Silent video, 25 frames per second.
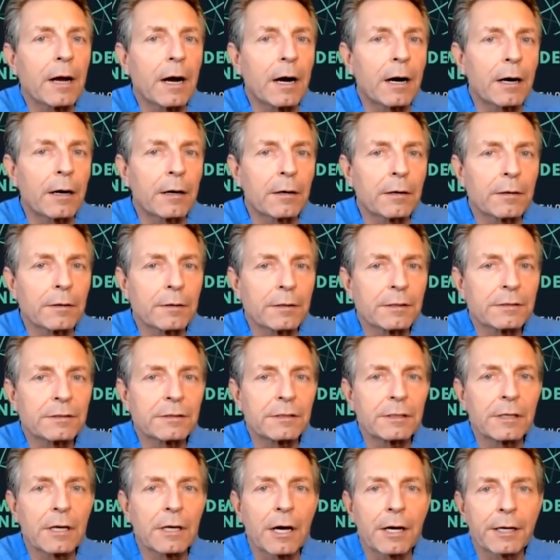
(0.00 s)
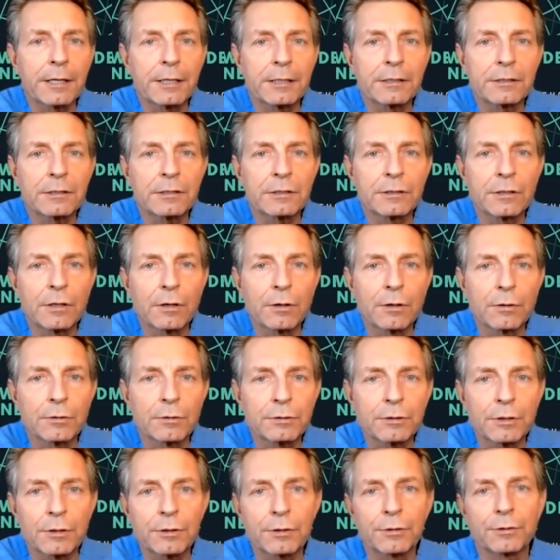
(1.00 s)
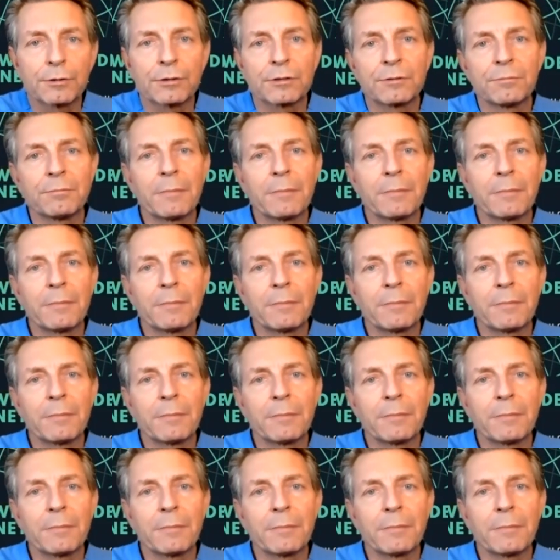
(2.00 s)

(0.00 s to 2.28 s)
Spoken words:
our listening audience knows that there's